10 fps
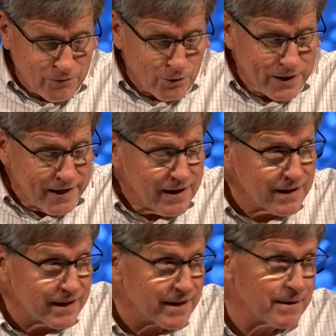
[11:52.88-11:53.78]
For
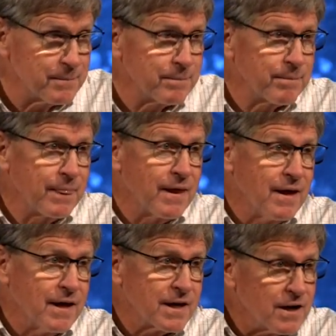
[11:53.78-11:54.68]
healing,
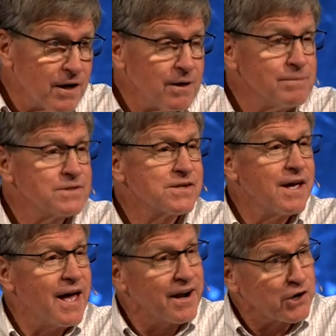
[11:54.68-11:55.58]
comes
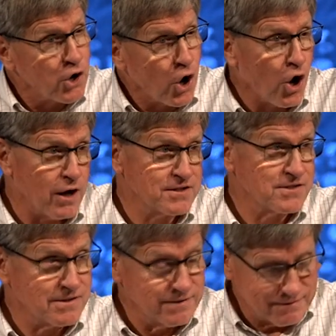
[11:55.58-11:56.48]
at a
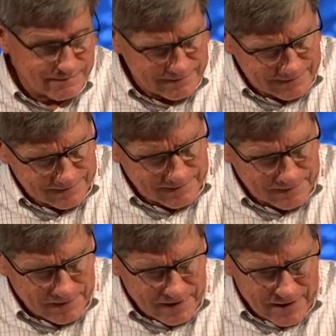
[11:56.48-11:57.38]
cost.
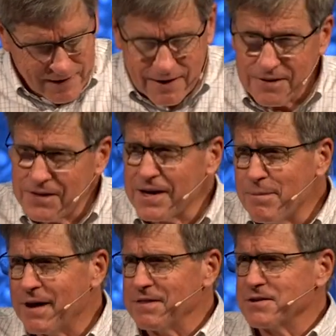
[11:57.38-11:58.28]
Think
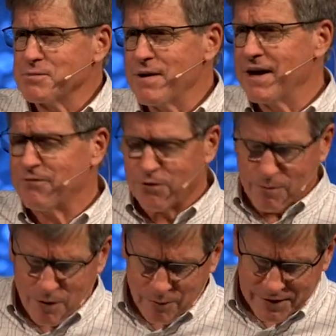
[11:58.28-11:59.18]
about this man for
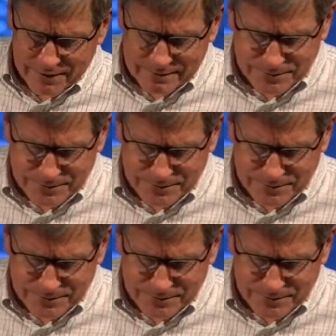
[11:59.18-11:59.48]
a moment.